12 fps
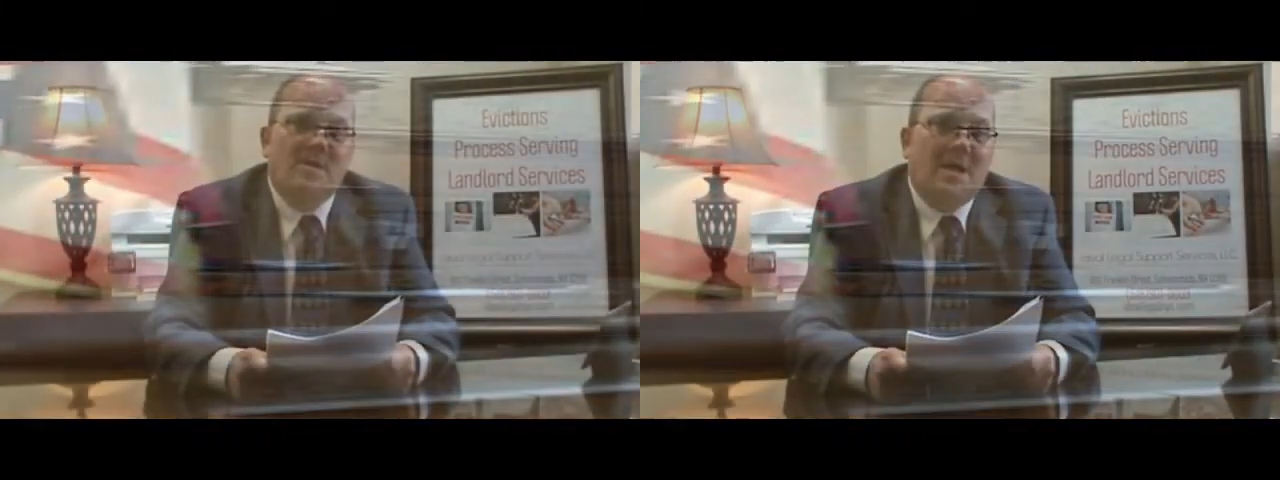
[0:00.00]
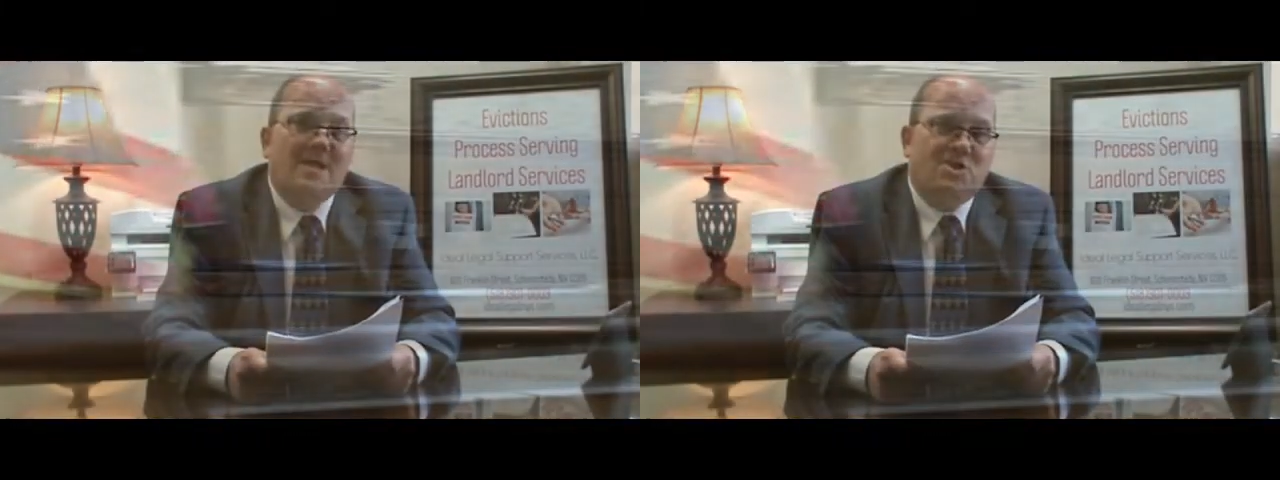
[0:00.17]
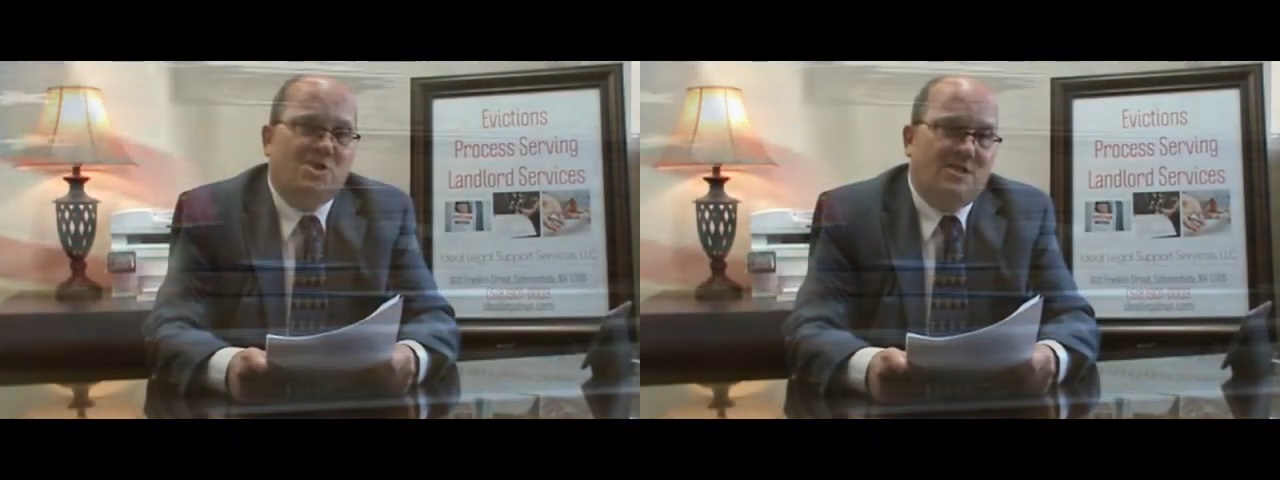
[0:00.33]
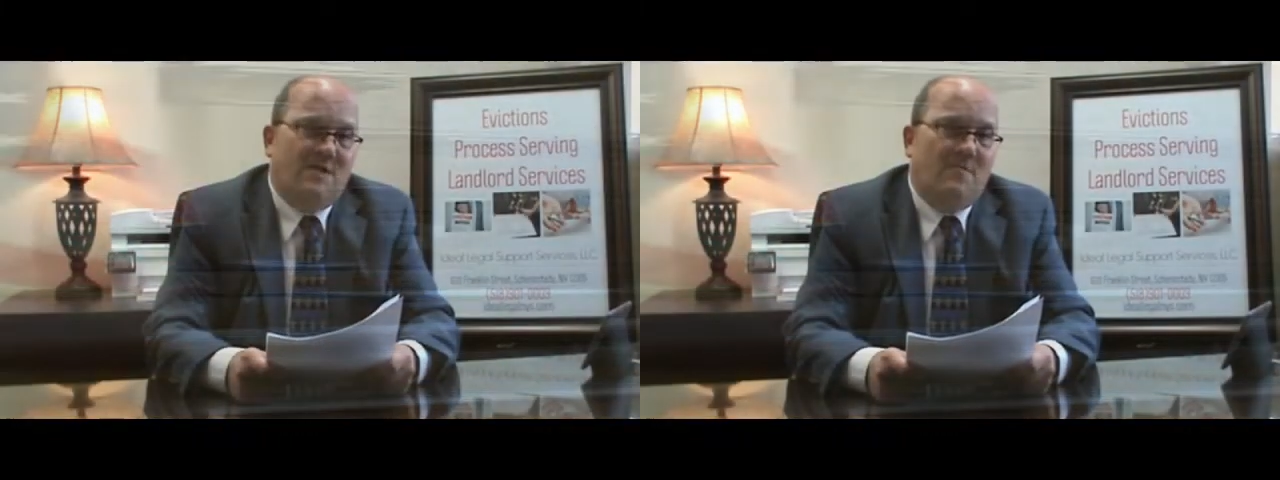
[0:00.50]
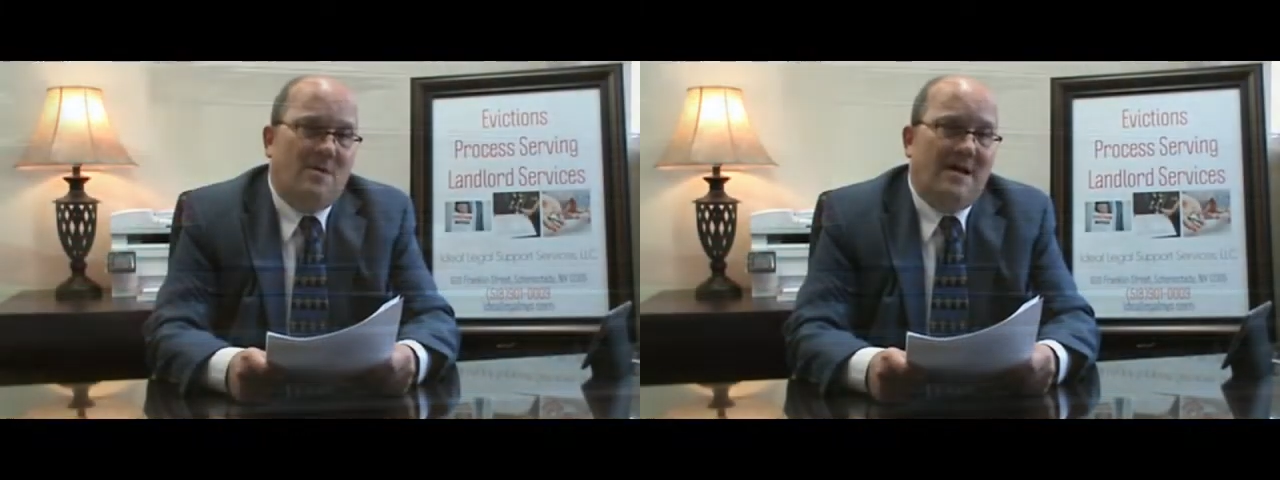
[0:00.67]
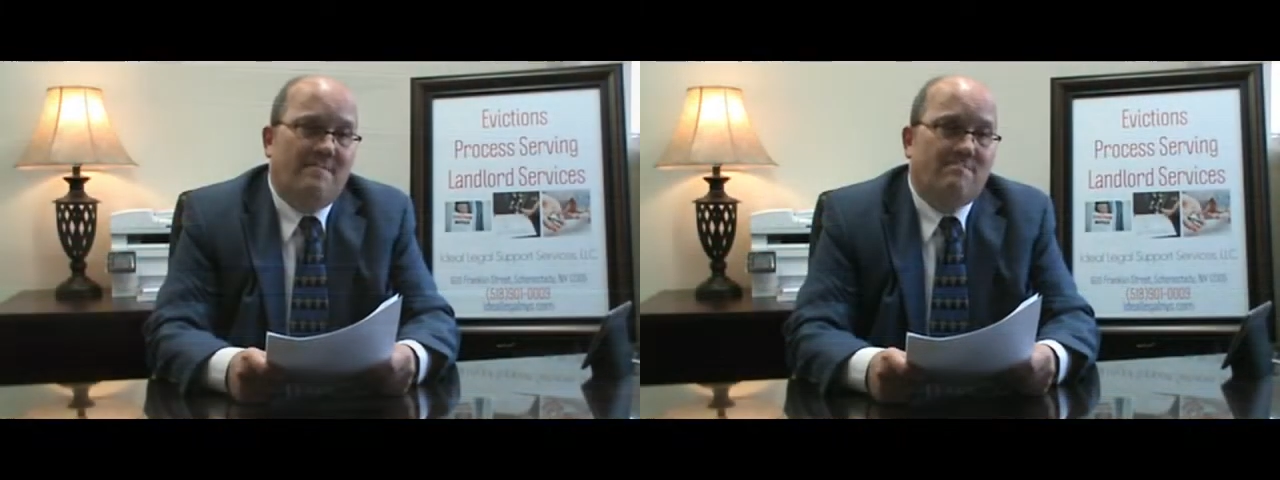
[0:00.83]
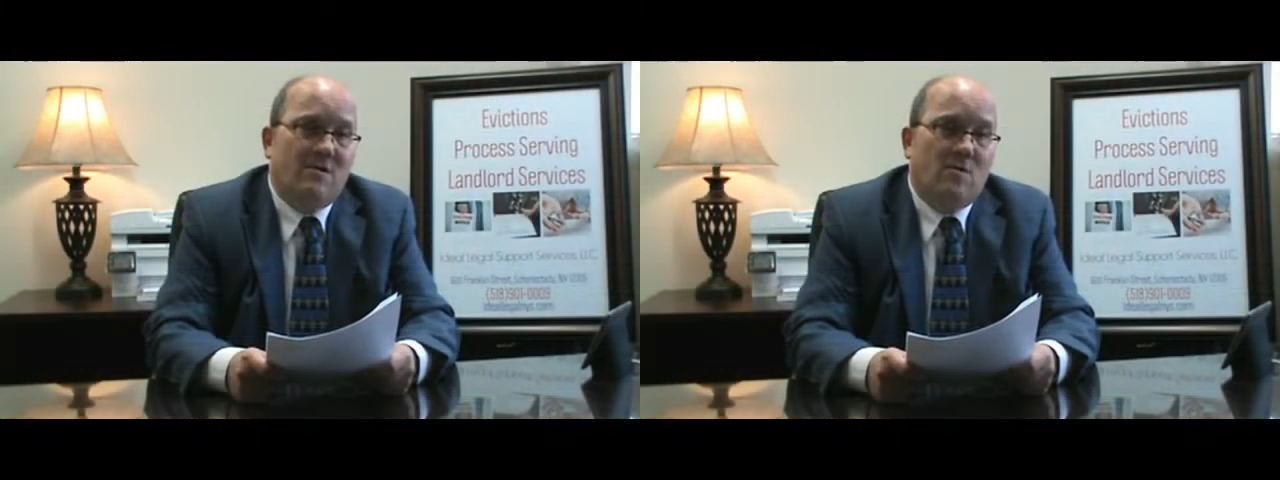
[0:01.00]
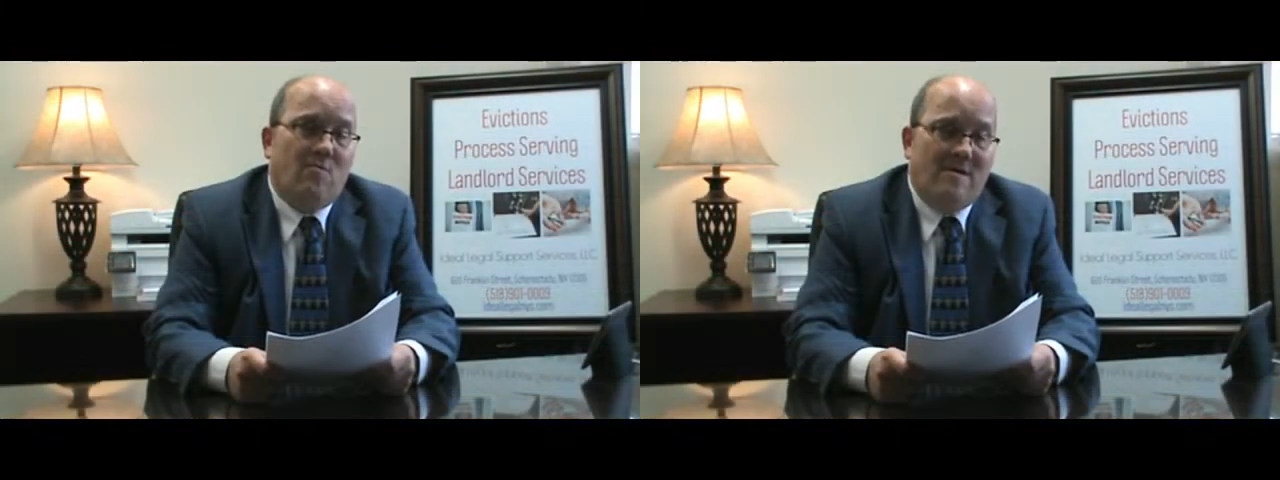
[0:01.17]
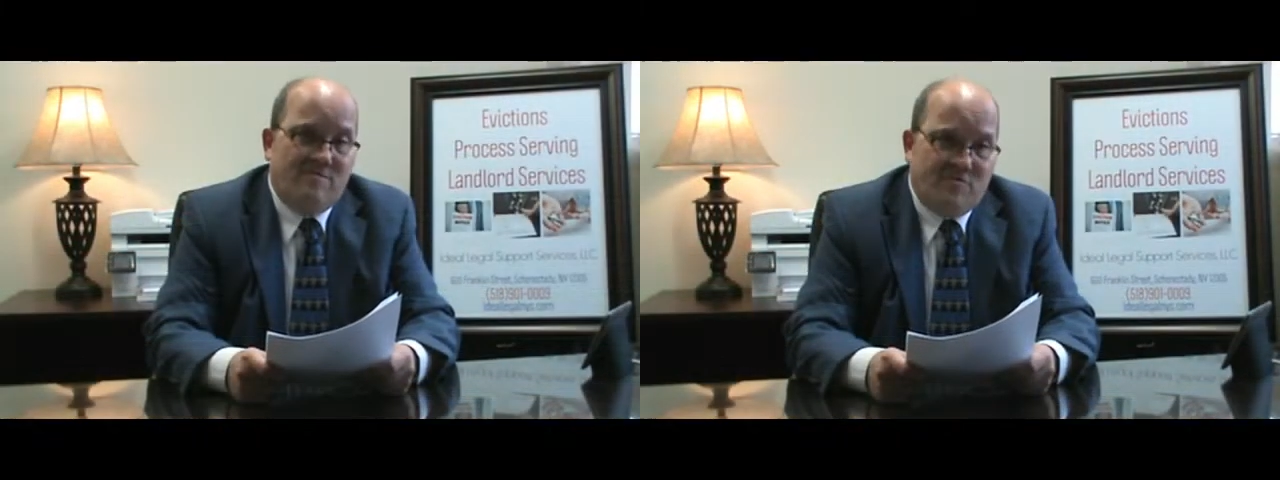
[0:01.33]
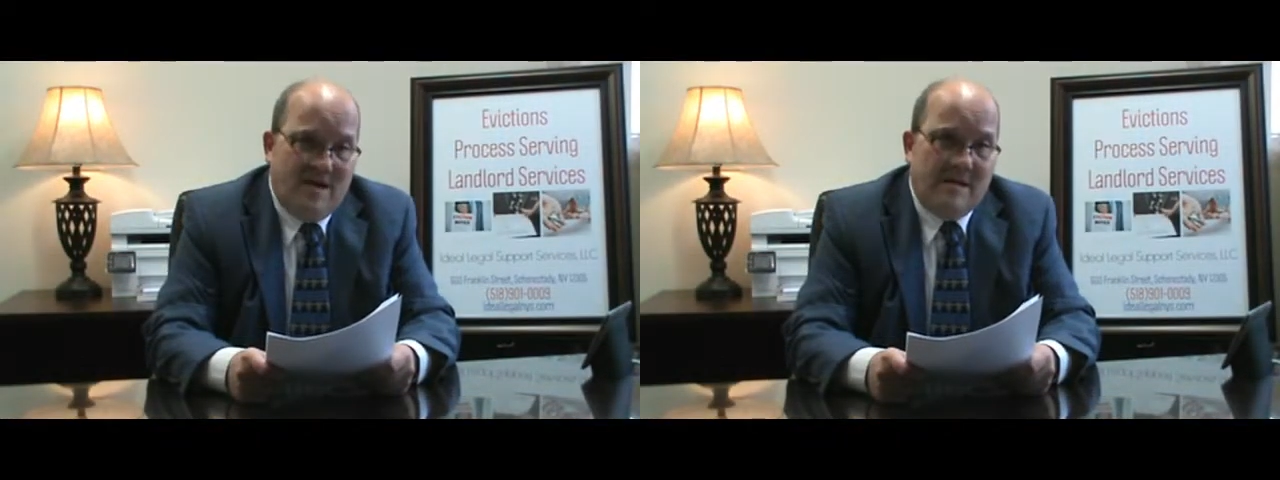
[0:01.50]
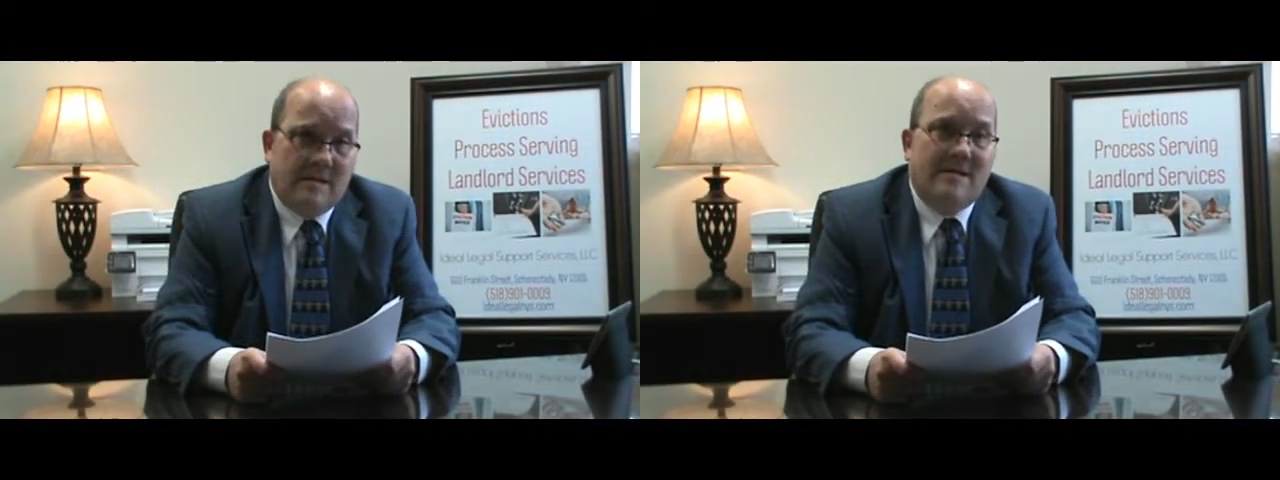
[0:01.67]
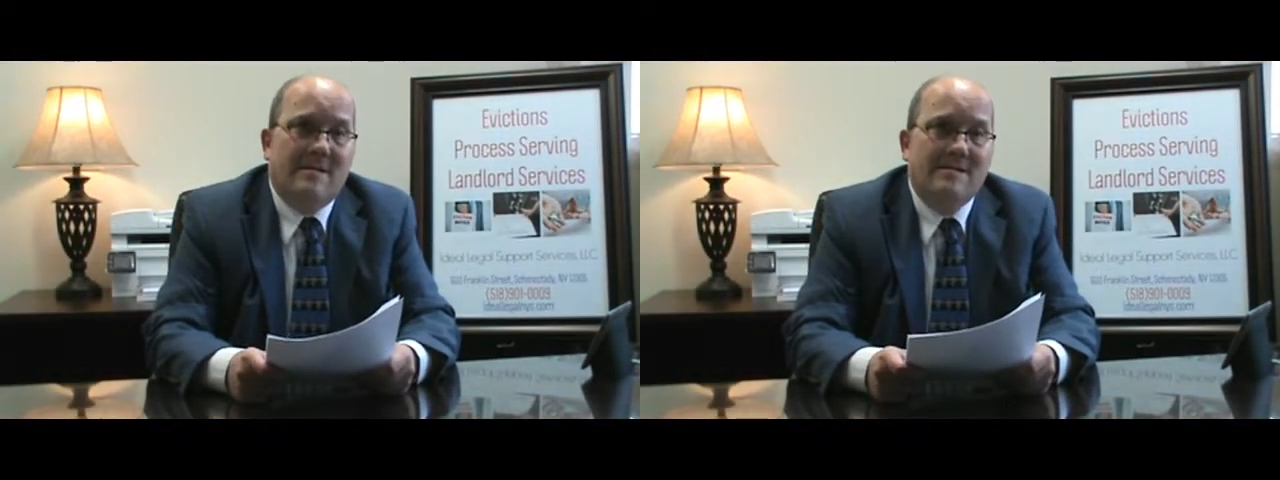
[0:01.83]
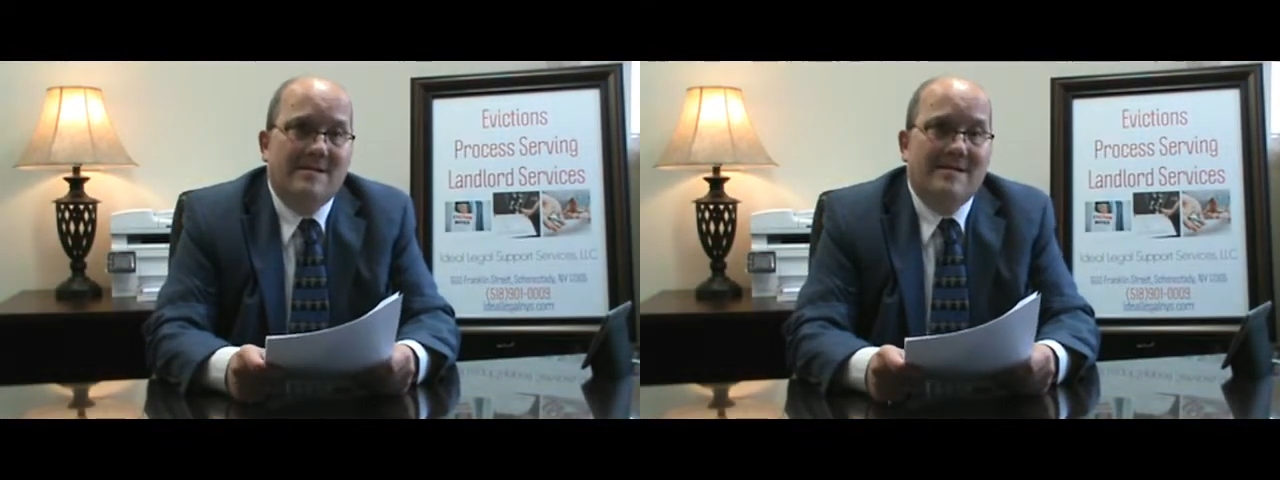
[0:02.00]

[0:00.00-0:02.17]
relationship with them, quite frankly.